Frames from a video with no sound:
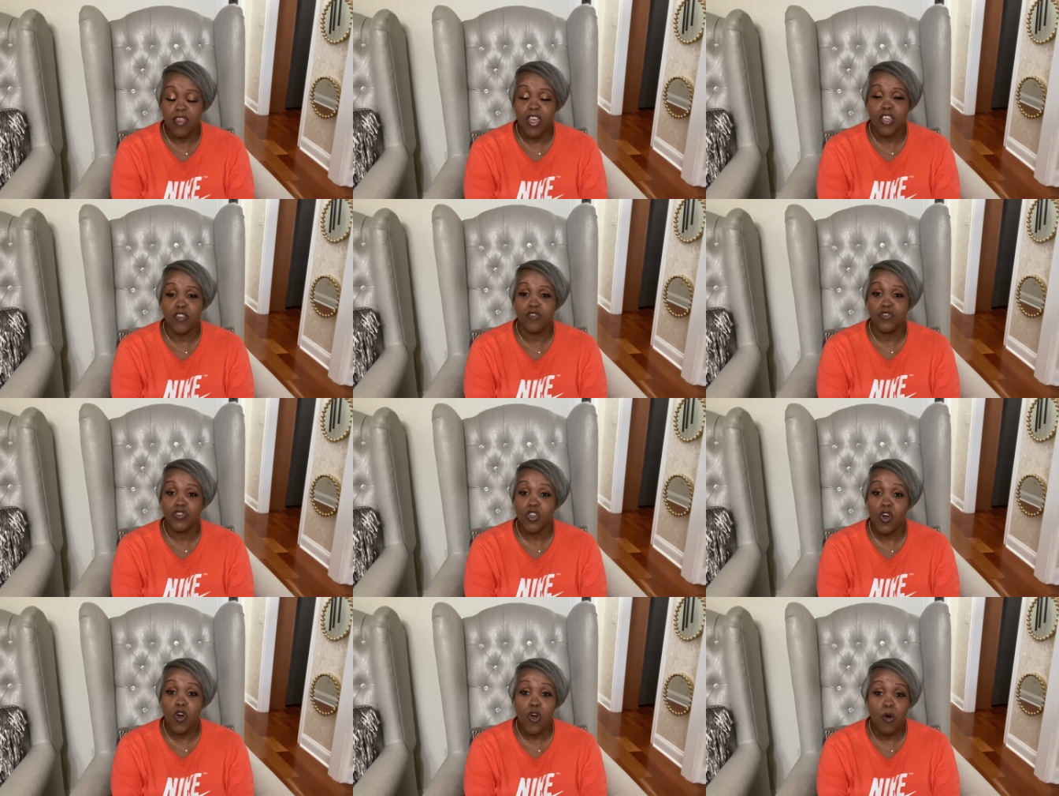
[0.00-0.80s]
Thank you
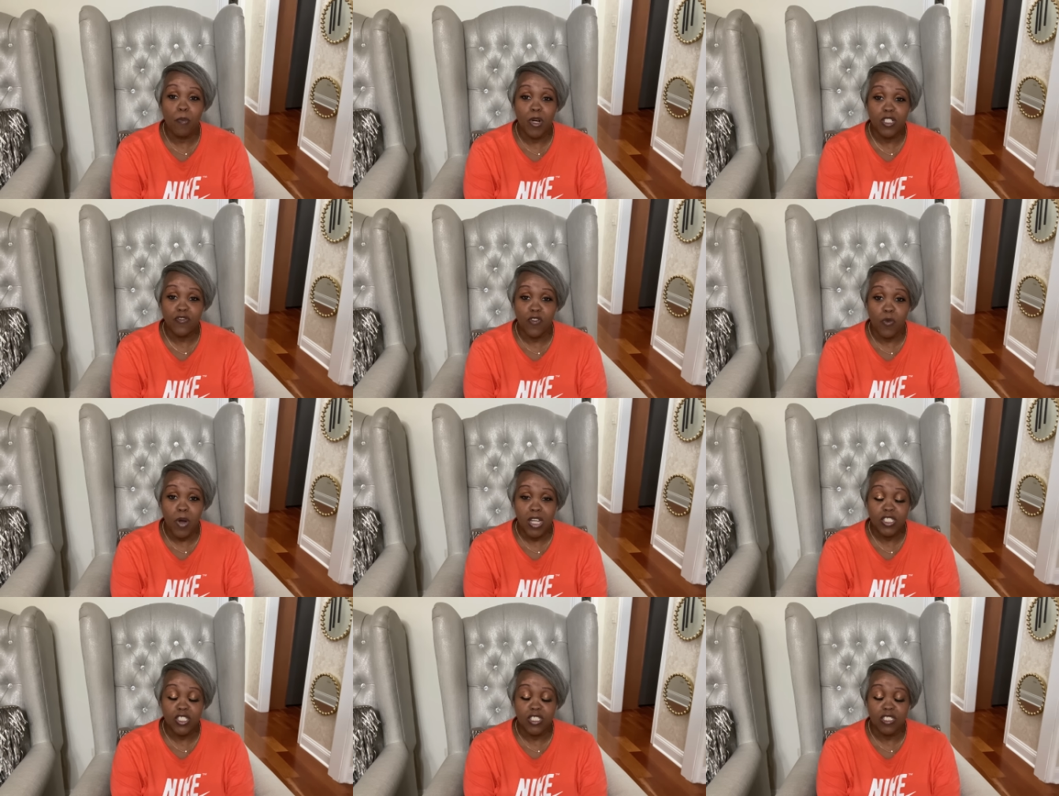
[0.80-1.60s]
so much for
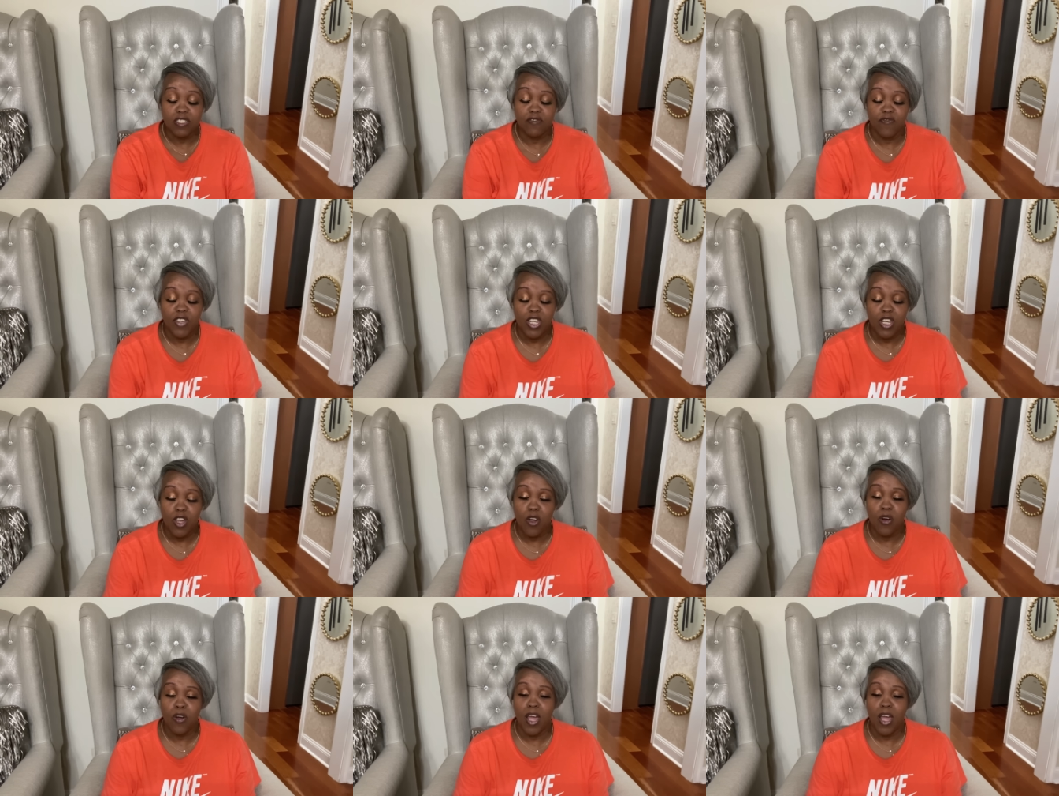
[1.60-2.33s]
watching this video.